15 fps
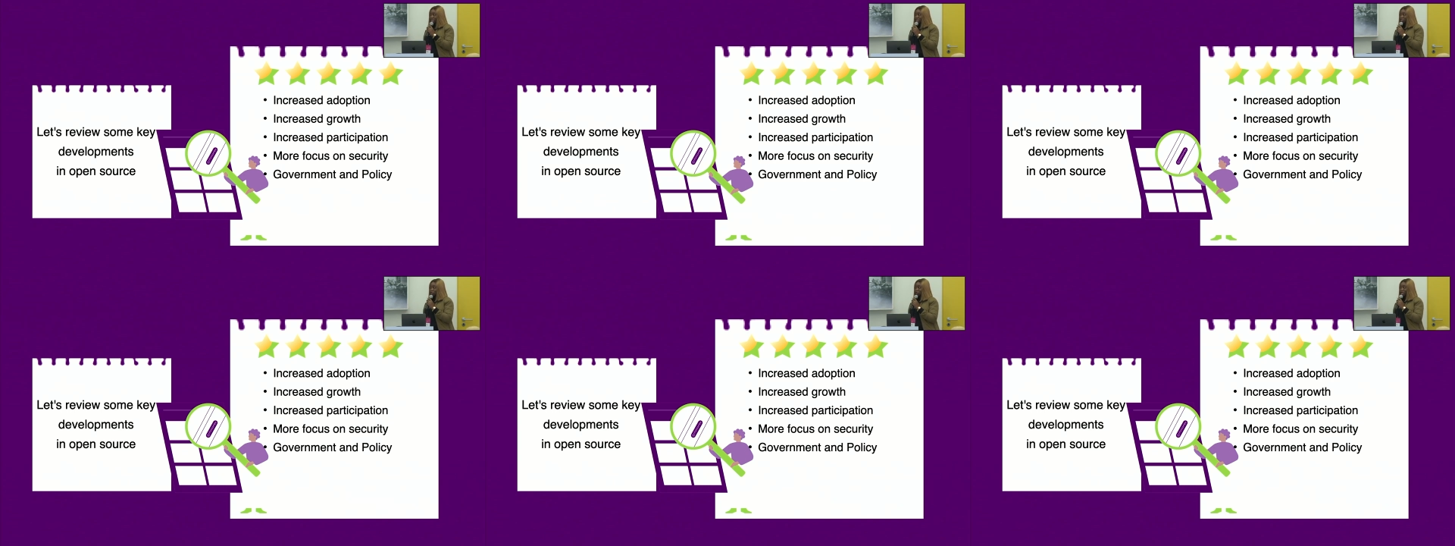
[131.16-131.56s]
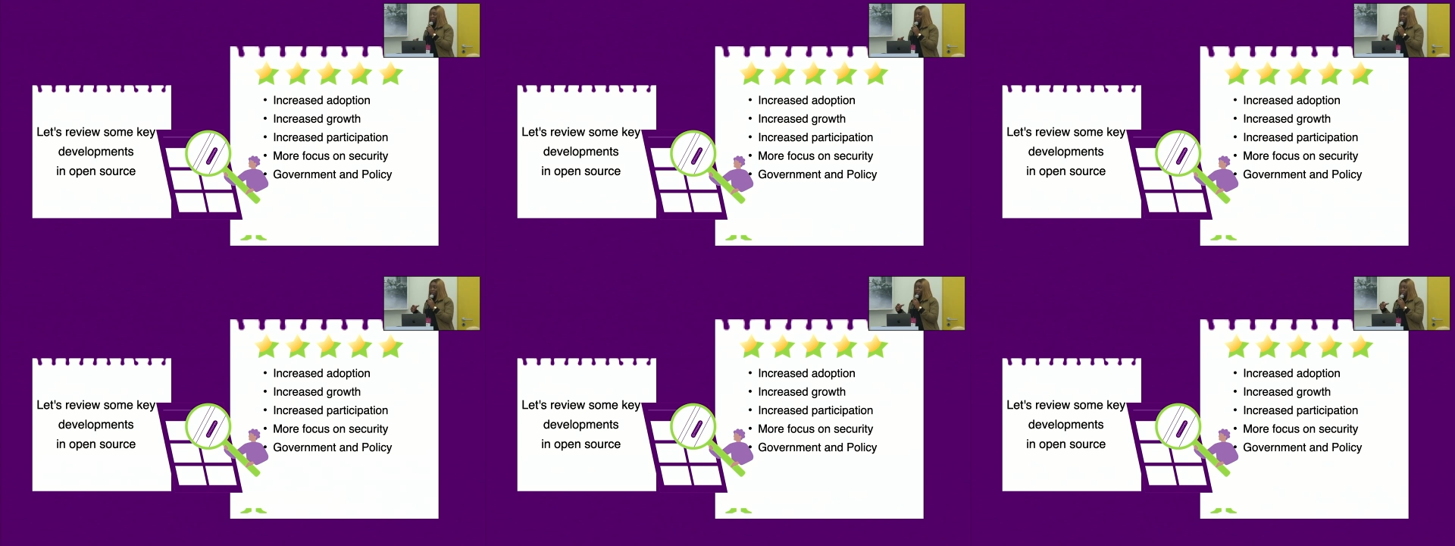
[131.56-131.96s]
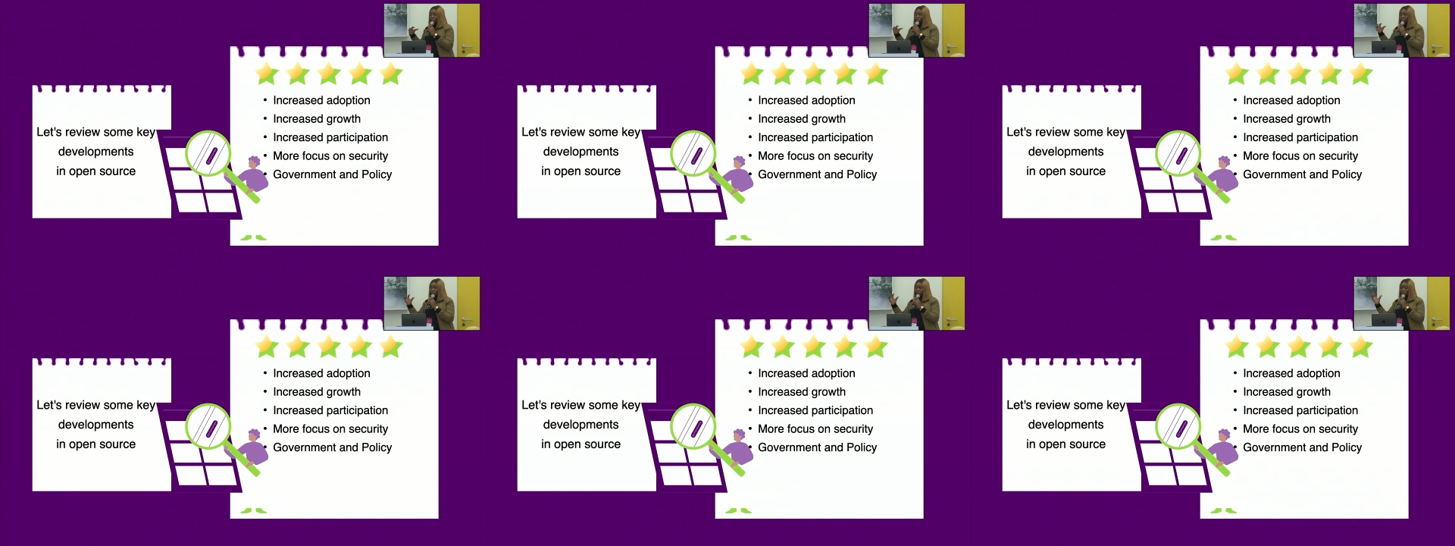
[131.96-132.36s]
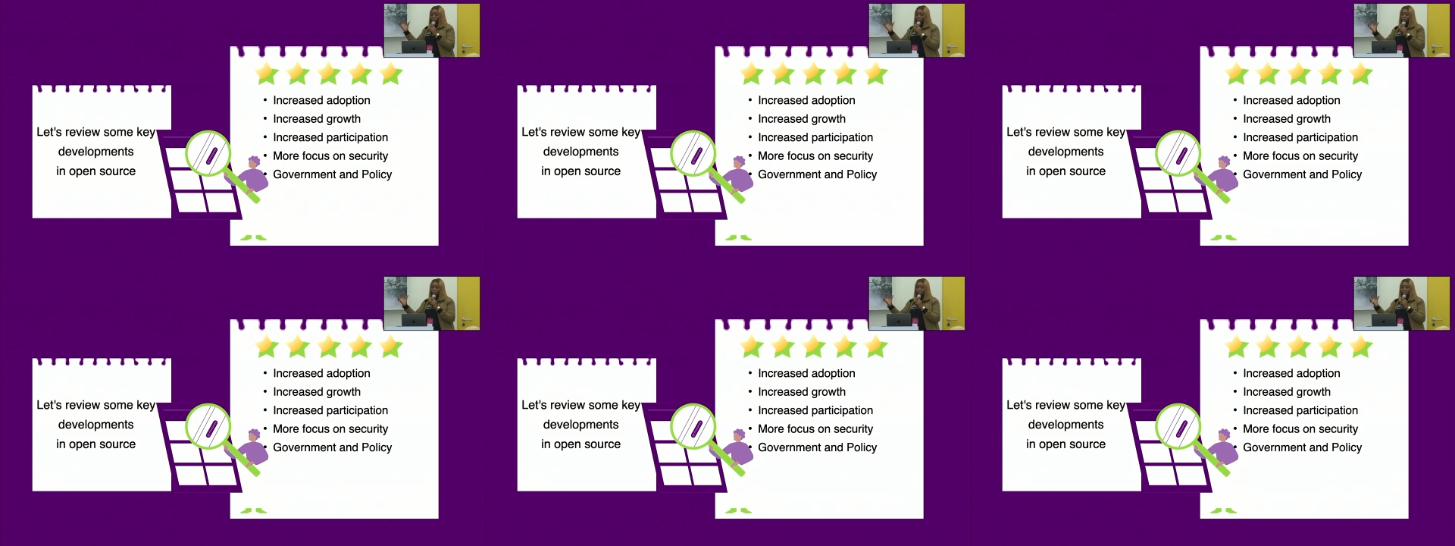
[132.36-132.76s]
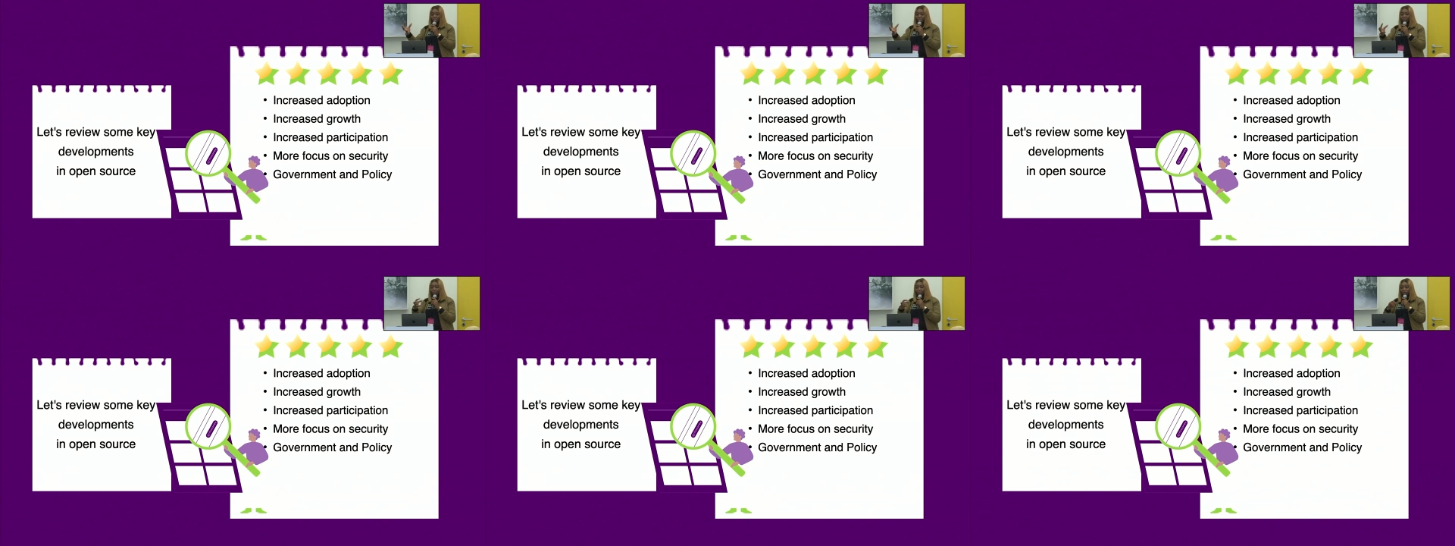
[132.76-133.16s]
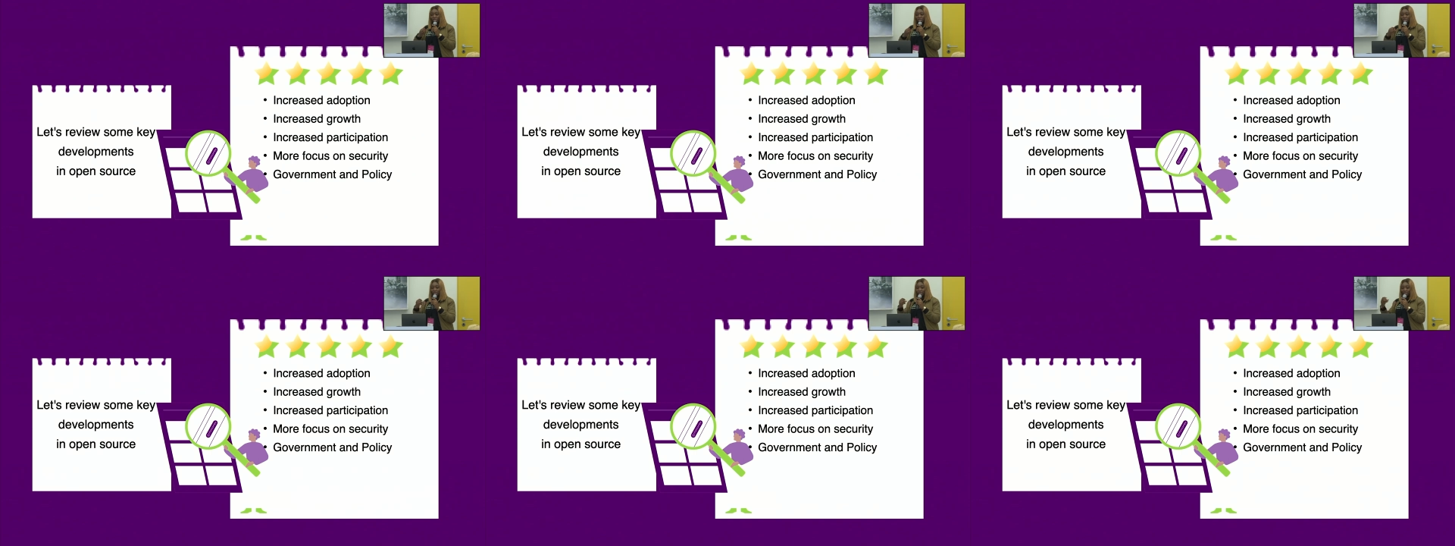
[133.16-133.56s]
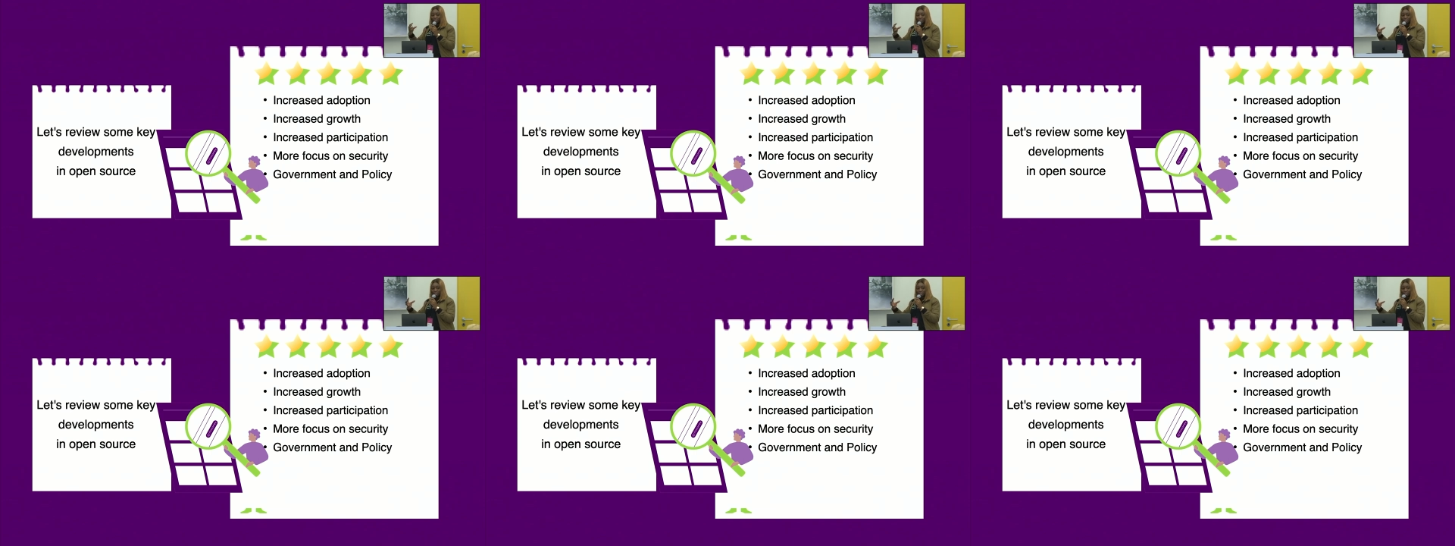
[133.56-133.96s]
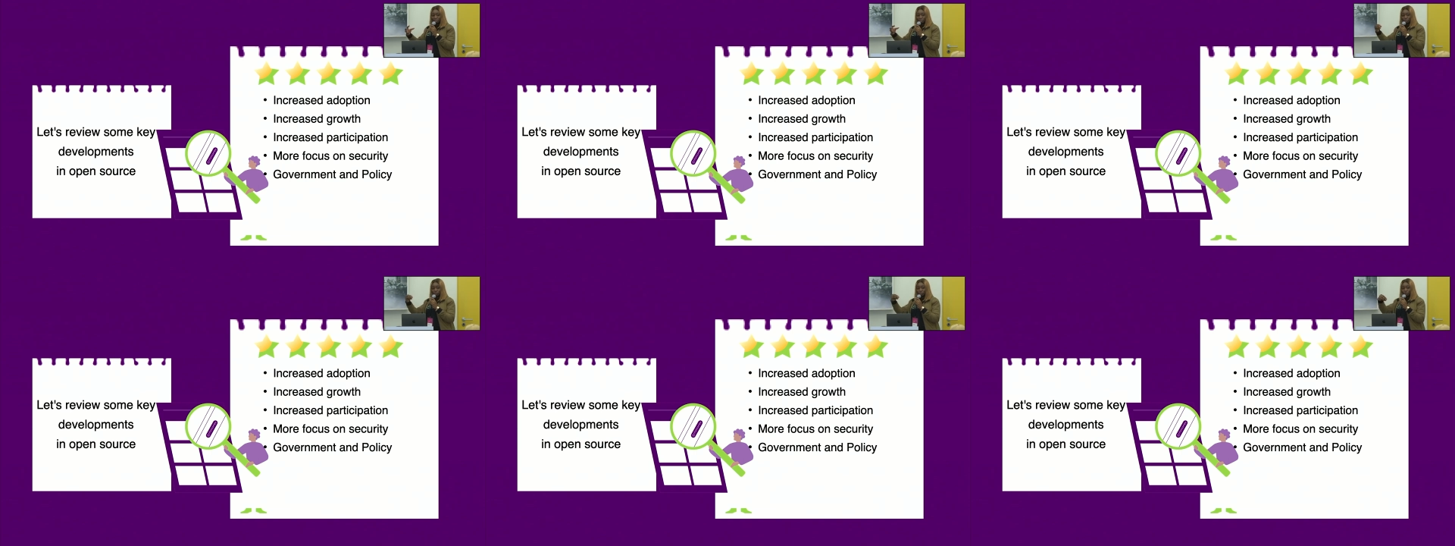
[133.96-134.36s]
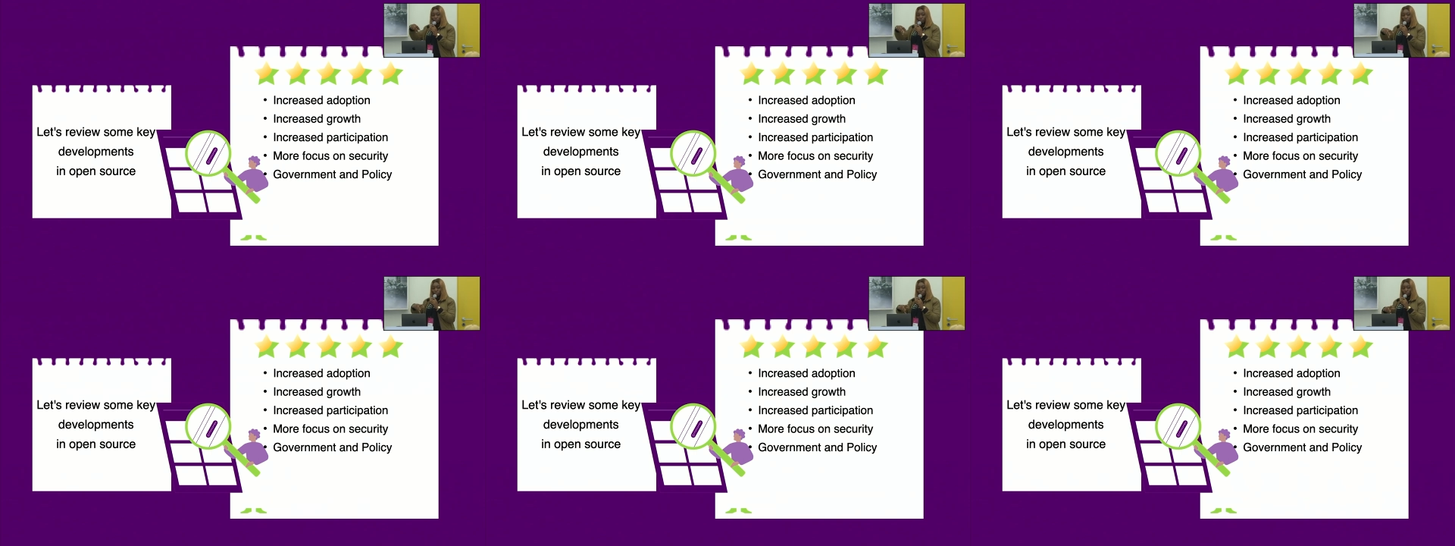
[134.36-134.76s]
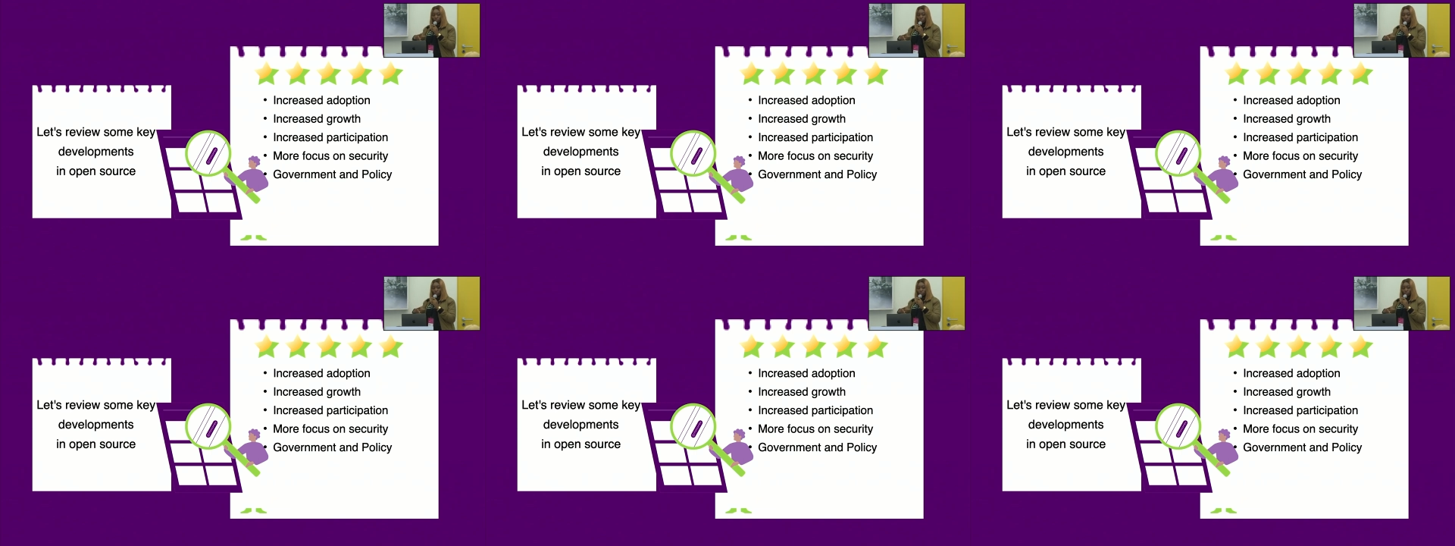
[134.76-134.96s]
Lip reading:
Nobody's mouth can be seen.